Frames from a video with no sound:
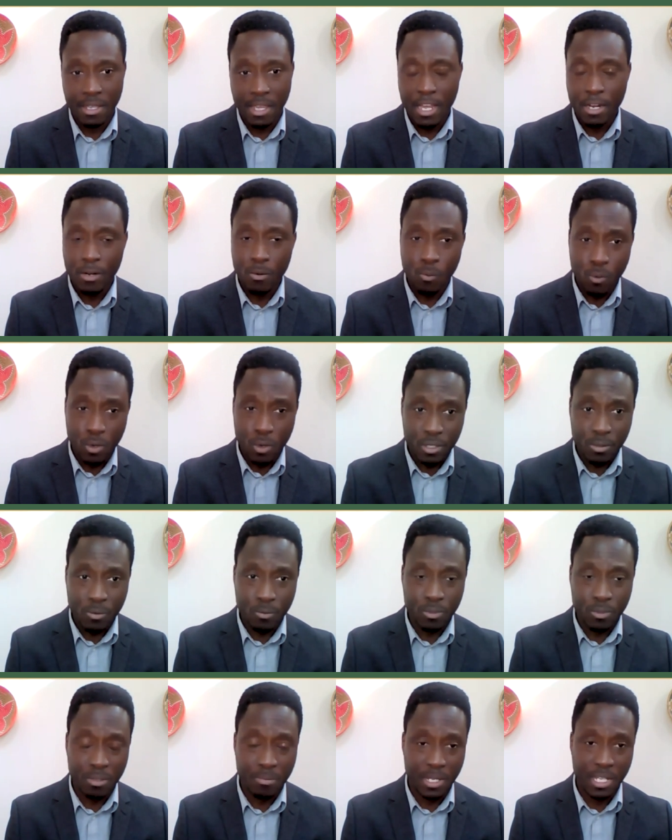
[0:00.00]
And what
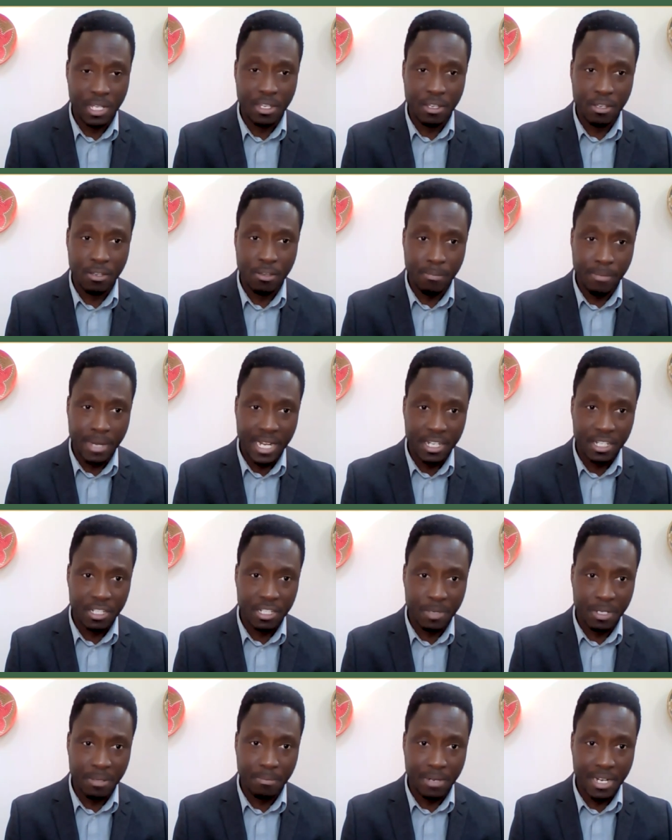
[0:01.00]
would be your
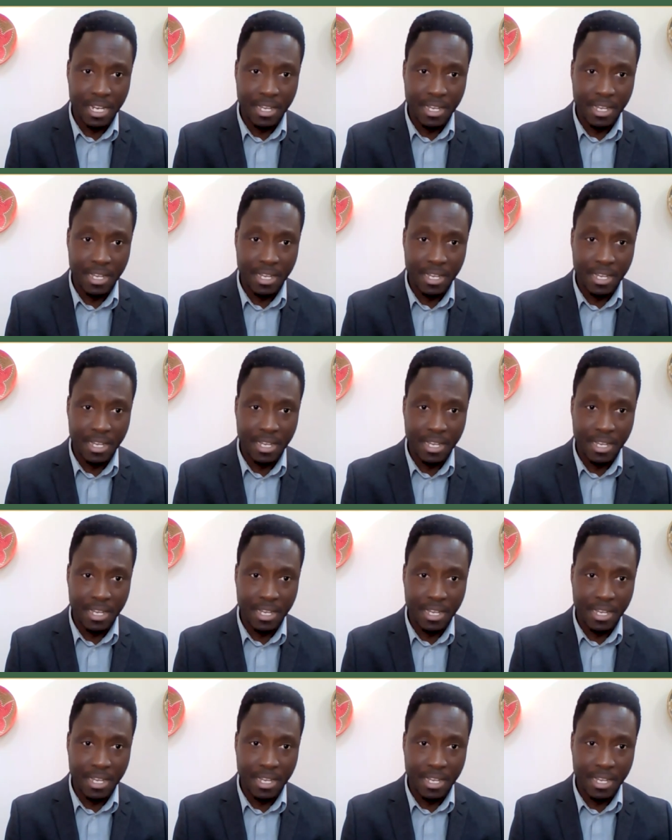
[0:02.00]
management